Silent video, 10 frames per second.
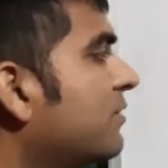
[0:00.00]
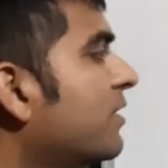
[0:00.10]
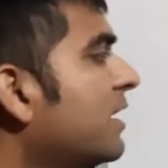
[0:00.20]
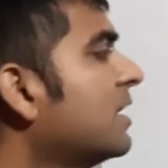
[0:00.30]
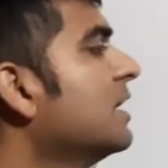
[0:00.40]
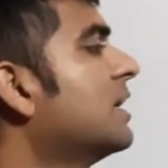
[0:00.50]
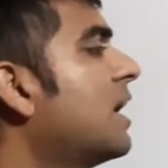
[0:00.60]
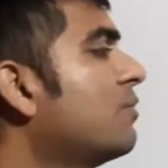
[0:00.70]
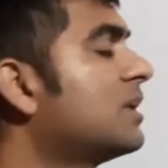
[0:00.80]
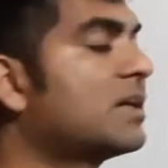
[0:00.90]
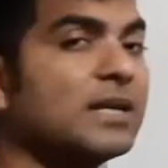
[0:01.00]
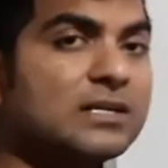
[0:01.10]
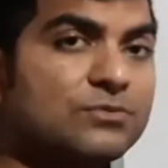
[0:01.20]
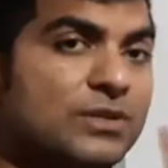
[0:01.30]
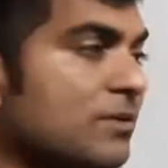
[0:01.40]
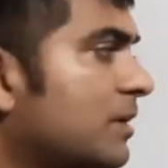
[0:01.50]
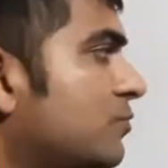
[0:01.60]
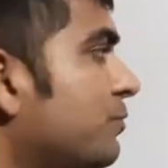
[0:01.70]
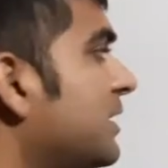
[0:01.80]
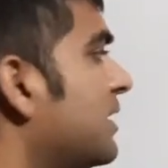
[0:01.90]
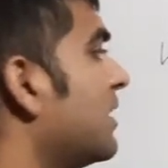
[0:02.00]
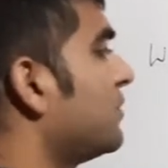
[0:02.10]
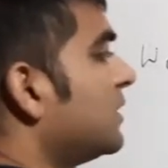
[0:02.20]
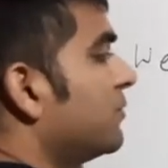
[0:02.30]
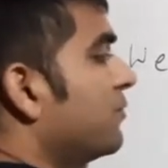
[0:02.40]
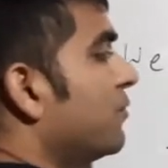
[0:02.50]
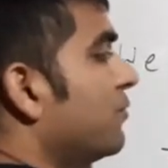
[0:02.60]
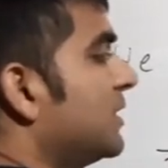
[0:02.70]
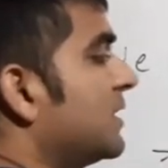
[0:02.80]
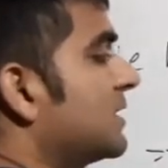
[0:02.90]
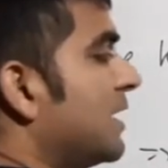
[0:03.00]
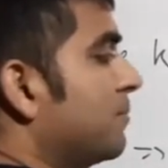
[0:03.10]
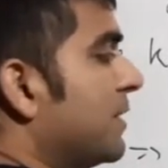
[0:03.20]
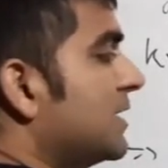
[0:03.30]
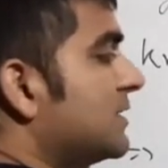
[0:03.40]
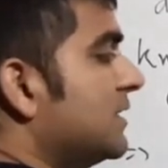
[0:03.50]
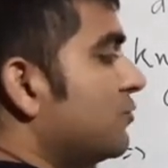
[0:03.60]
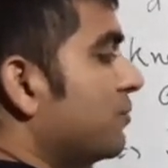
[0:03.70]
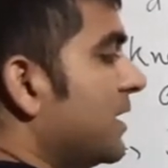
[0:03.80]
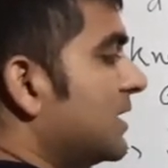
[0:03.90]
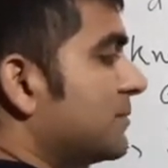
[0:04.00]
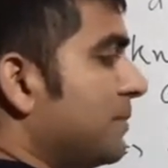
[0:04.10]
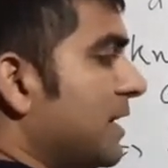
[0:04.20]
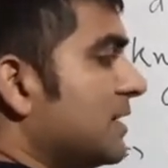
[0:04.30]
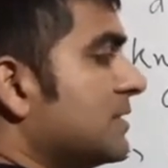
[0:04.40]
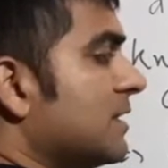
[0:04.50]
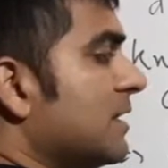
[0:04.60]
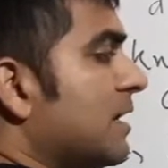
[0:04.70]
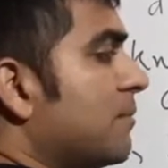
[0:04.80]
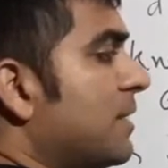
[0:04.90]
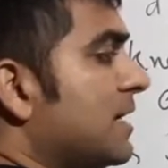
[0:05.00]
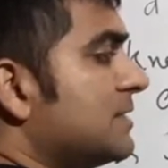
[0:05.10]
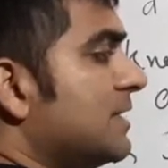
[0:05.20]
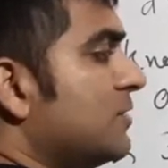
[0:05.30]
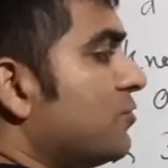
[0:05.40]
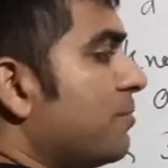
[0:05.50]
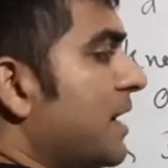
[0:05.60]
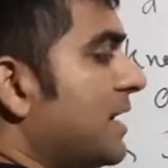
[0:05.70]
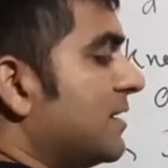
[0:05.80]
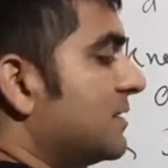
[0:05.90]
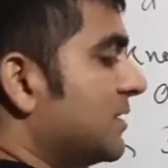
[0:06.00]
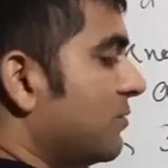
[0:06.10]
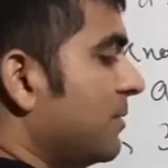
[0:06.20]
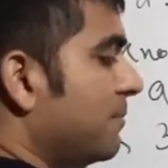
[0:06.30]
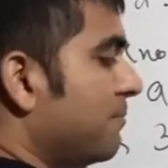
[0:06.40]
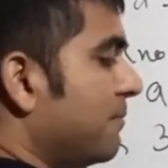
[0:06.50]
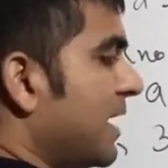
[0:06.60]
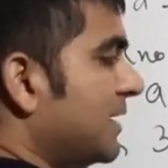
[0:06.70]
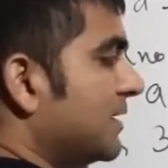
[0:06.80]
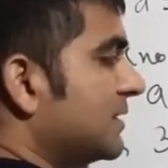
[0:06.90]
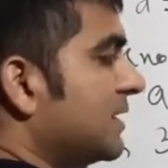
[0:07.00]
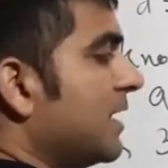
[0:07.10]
Okay, how will correct? We have to be careful with the sign. Plus into plus into minus, it will be minus.